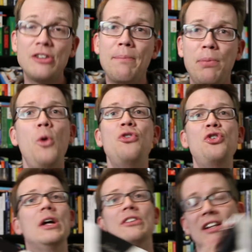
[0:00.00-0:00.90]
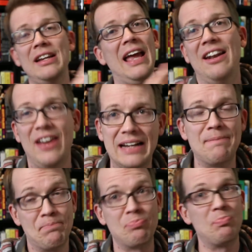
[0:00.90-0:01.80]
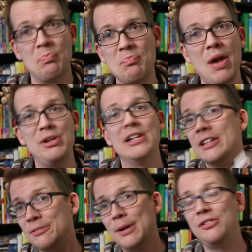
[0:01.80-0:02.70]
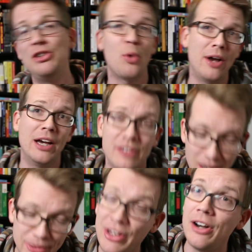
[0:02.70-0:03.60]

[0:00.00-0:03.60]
That's a bold choice and, and like maybe you didn't expect to see Twilight today, but